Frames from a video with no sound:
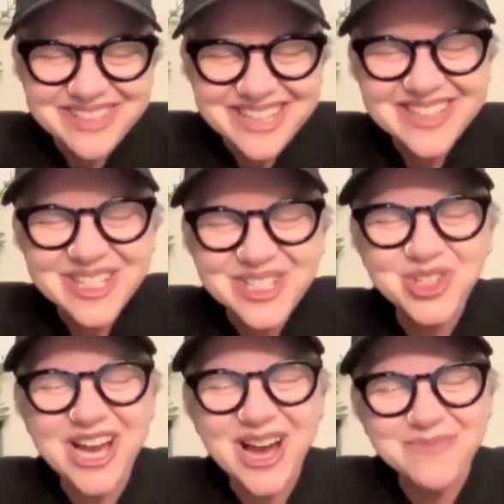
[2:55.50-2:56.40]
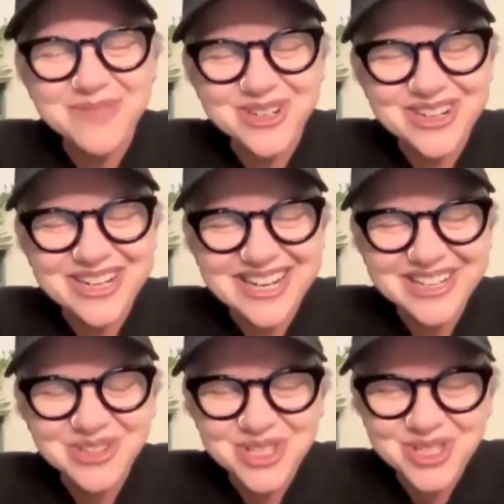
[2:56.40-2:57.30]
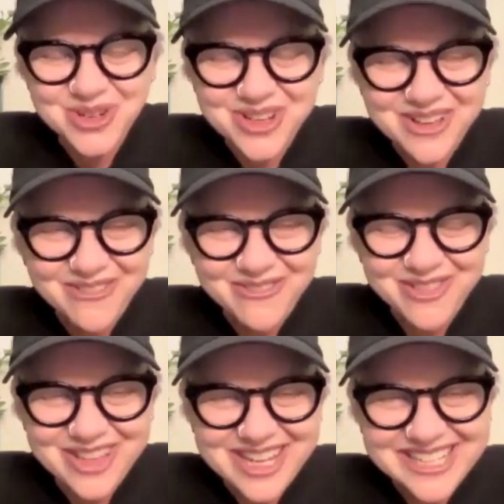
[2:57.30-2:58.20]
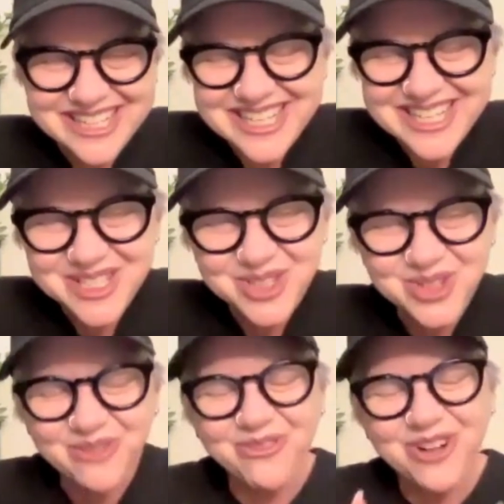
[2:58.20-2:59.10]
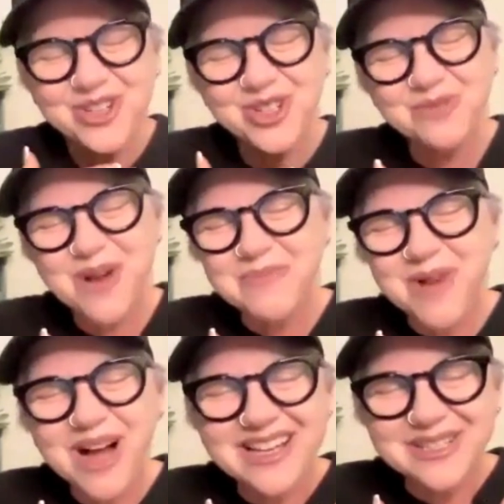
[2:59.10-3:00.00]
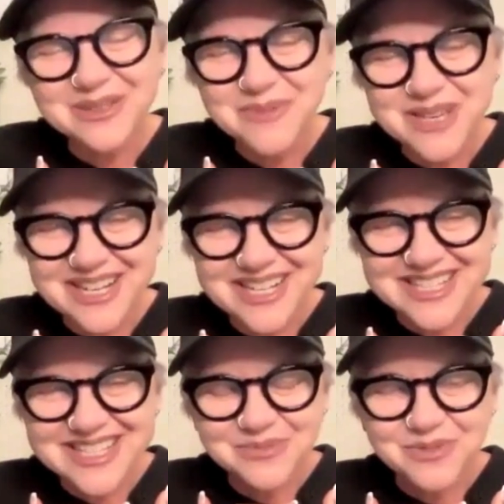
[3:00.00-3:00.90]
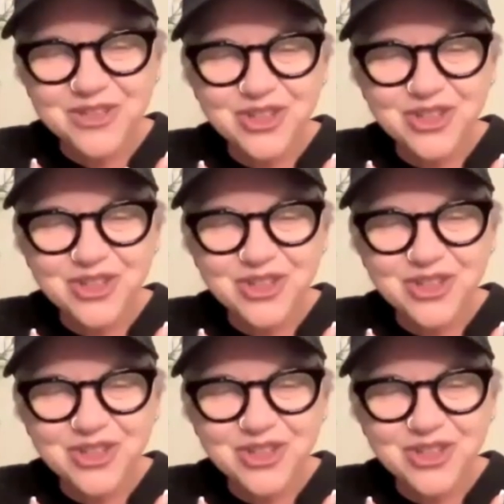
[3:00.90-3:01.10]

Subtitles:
this chapter, and I just sort of like he's sort of fresh in my mind because we